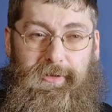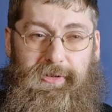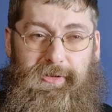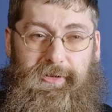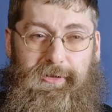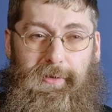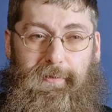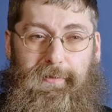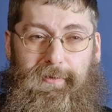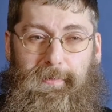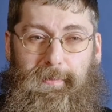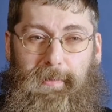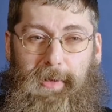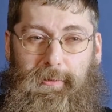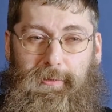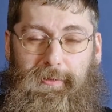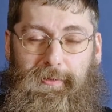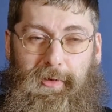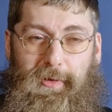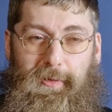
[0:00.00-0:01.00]
the soft
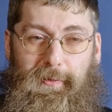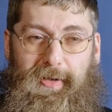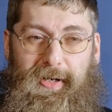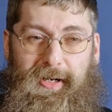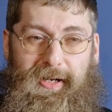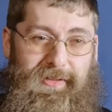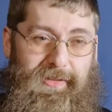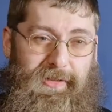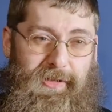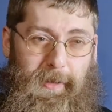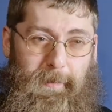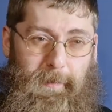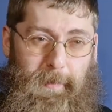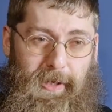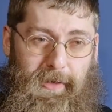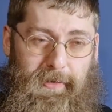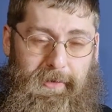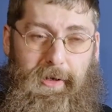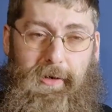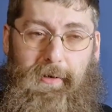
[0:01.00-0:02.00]
mouthfeel of Hazy
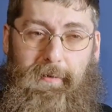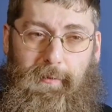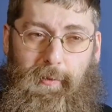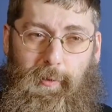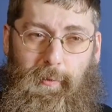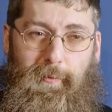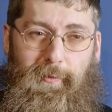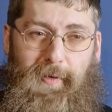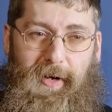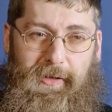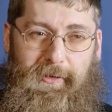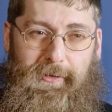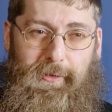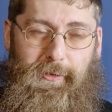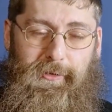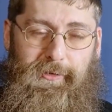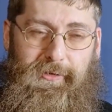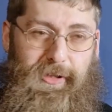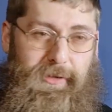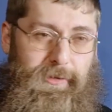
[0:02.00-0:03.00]
IPA. There are a few
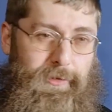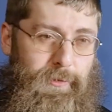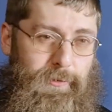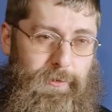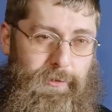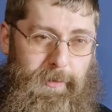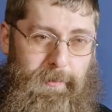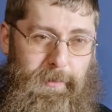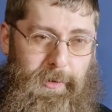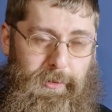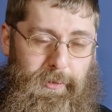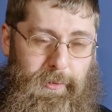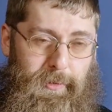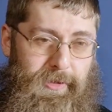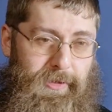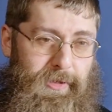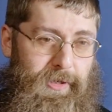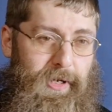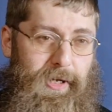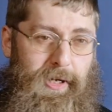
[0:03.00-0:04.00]
factors that contribute to
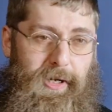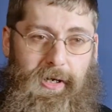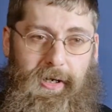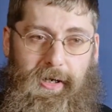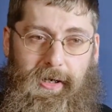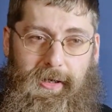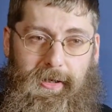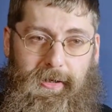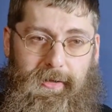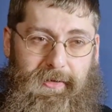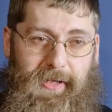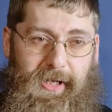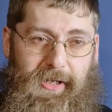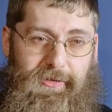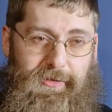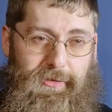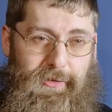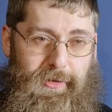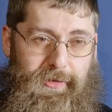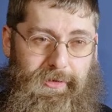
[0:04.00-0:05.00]
it:
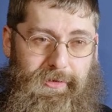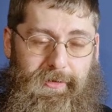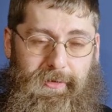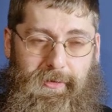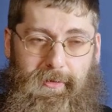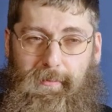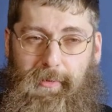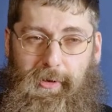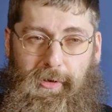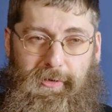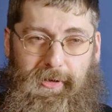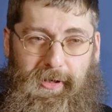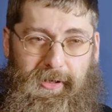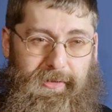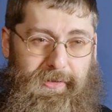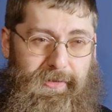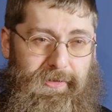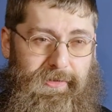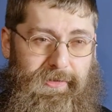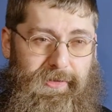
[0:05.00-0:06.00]
dextrins,
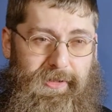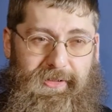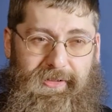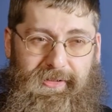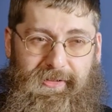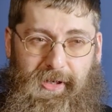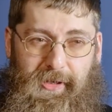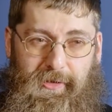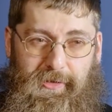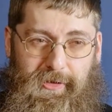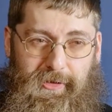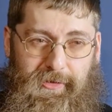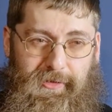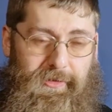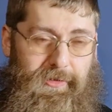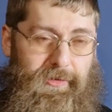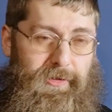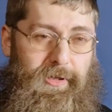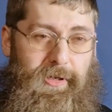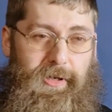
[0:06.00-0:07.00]
proteins,
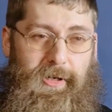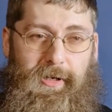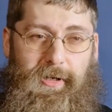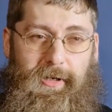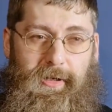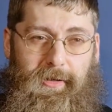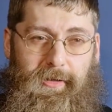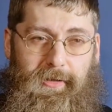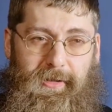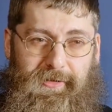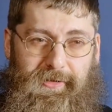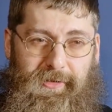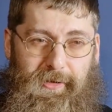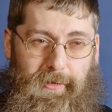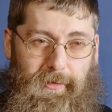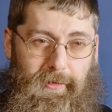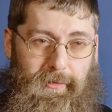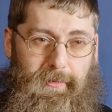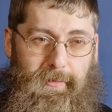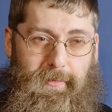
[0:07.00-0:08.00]
starches,
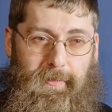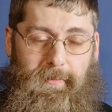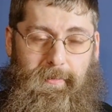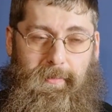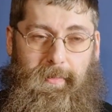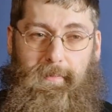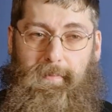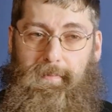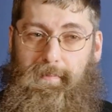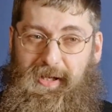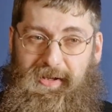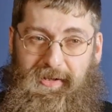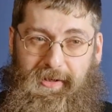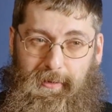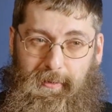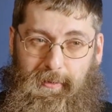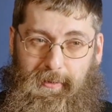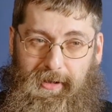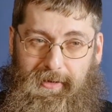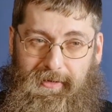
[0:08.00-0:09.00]
glycerol,
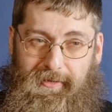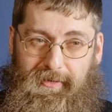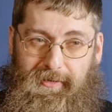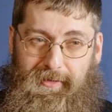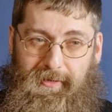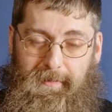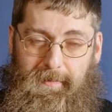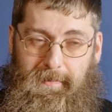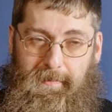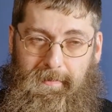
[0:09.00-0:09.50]
beta-glucanase.